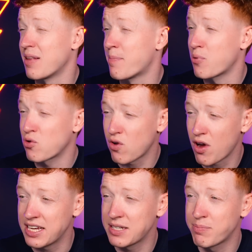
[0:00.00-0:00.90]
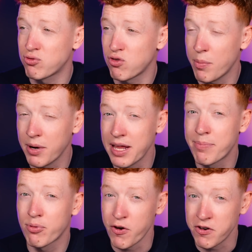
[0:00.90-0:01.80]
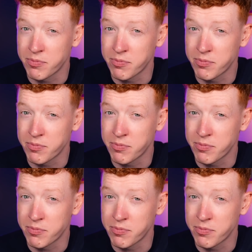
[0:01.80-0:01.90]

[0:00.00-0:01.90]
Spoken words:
price probably proves